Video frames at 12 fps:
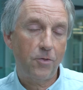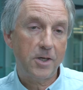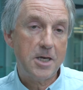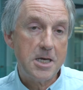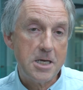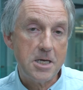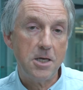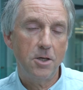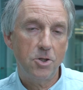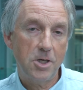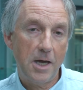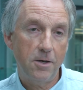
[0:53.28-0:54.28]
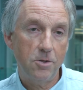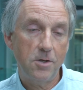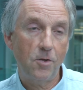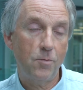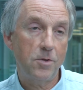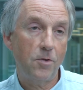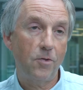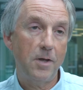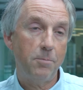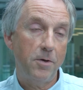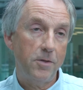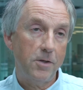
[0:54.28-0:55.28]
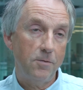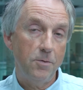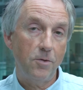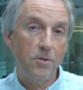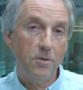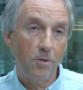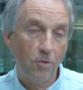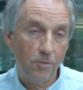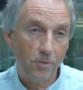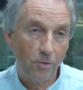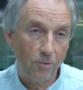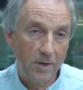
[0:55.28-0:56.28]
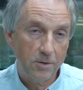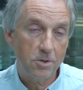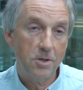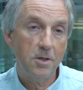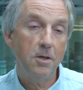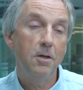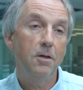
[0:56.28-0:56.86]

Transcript: the key challenges which are set by the government's industrial strategy